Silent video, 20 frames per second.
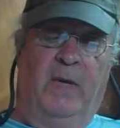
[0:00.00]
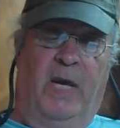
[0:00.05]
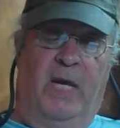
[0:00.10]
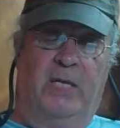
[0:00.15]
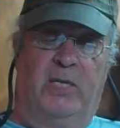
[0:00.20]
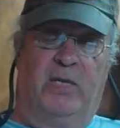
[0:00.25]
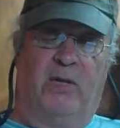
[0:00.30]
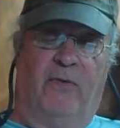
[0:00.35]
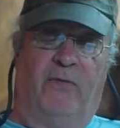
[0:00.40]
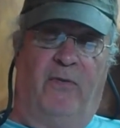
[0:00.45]

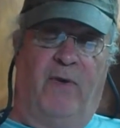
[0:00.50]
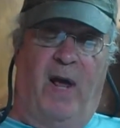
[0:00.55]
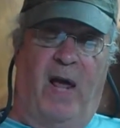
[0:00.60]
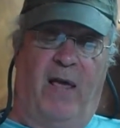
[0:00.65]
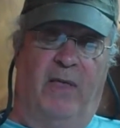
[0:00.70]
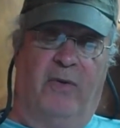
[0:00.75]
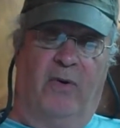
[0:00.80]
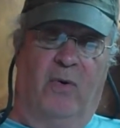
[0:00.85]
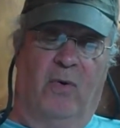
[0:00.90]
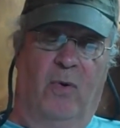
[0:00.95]
It's the
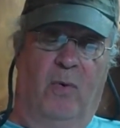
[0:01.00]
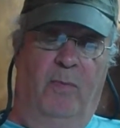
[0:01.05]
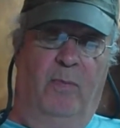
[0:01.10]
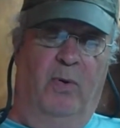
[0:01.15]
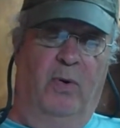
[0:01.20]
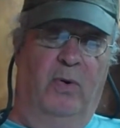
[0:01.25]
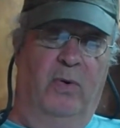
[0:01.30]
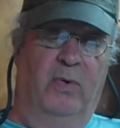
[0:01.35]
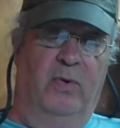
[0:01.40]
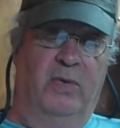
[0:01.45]
father who
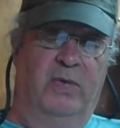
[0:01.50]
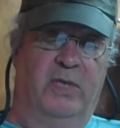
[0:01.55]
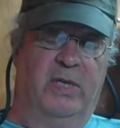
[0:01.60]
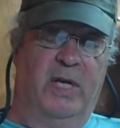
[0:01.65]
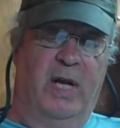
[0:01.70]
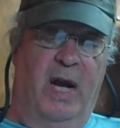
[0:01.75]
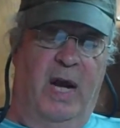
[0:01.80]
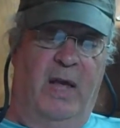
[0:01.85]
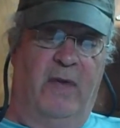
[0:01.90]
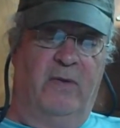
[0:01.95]

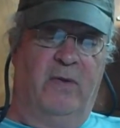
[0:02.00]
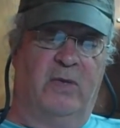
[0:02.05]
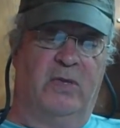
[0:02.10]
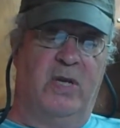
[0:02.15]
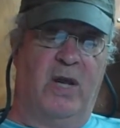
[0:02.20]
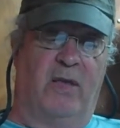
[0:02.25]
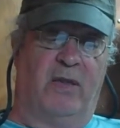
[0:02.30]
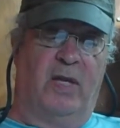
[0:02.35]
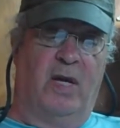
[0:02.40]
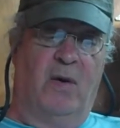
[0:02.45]
broods, and
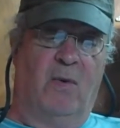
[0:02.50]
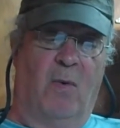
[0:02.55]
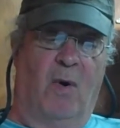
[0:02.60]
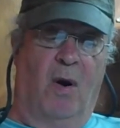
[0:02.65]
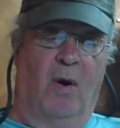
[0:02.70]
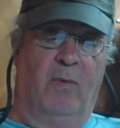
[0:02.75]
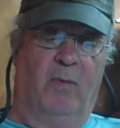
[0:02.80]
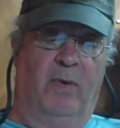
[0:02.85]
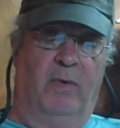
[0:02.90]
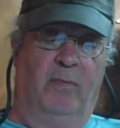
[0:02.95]
there's nothing
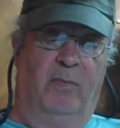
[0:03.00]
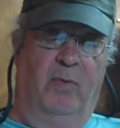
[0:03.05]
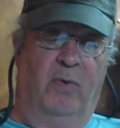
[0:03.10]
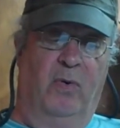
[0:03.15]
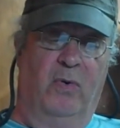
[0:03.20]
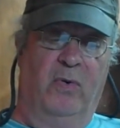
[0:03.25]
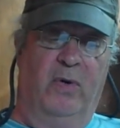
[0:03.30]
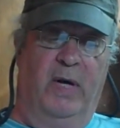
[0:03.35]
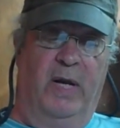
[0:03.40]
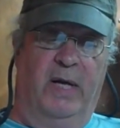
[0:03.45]
wrong with
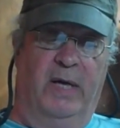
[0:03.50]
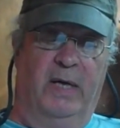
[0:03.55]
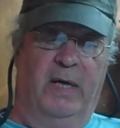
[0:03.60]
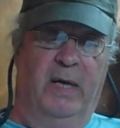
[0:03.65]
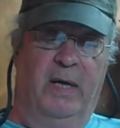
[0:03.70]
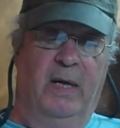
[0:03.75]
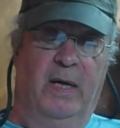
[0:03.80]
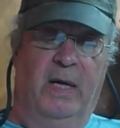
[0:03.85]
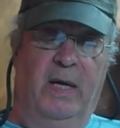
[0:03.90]
brooding.